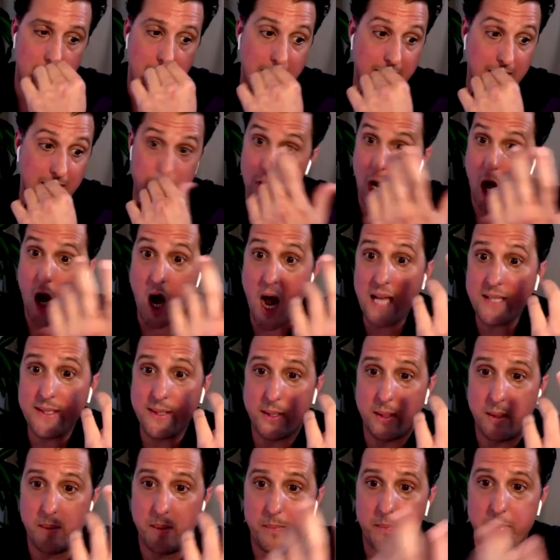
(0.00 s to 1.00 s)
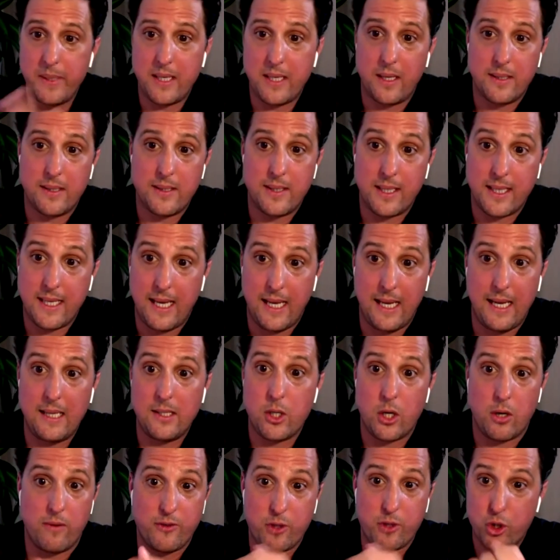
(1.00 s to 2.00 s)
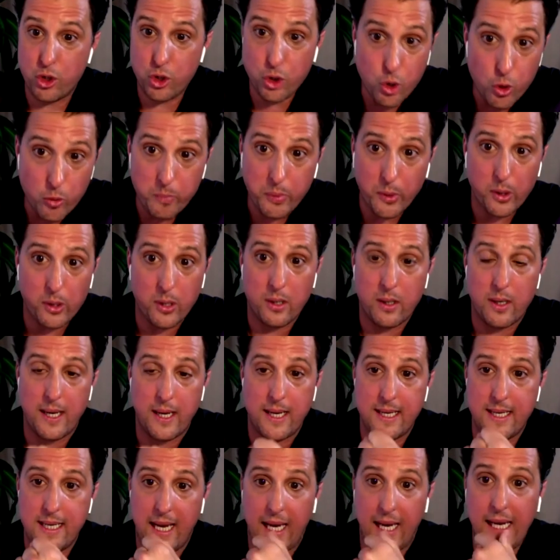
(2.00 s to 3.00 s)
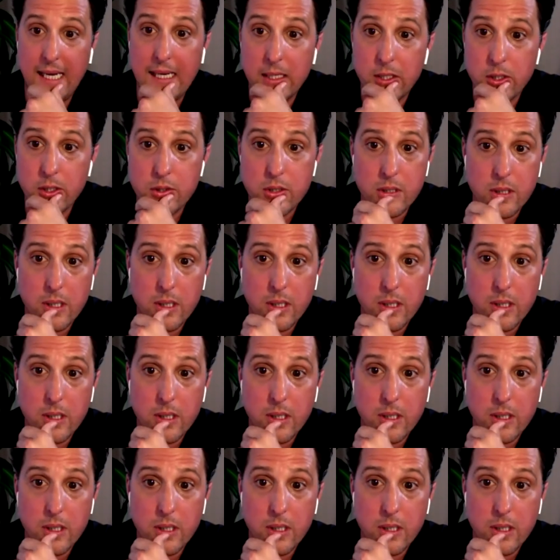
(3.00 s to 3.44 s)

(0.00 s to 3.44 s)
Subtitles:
And it's awesome because the kids are super engaged.